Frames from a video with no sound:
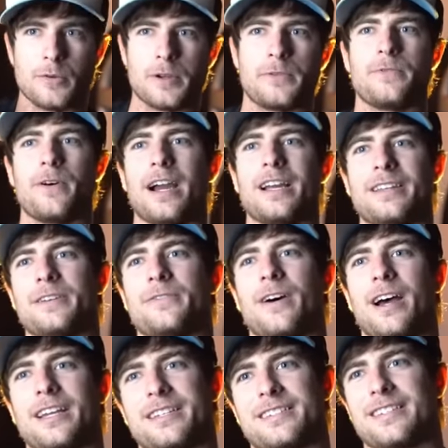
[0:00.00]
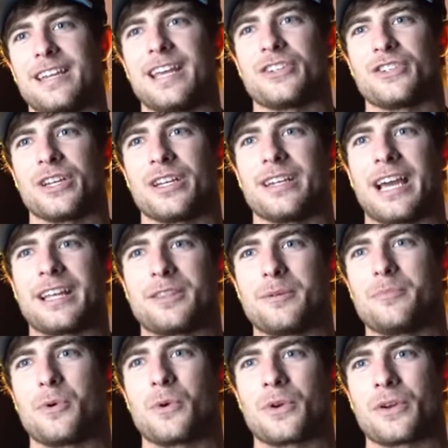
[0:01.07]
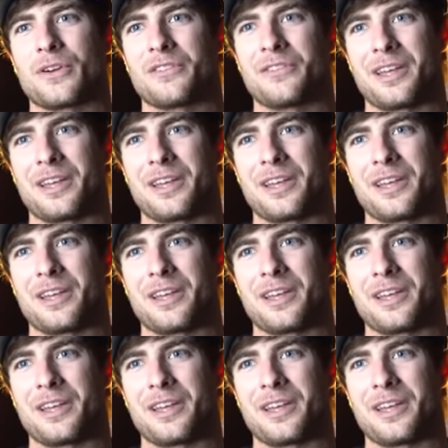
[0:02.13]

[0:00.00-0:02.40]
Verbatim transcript: we finally find a station at the border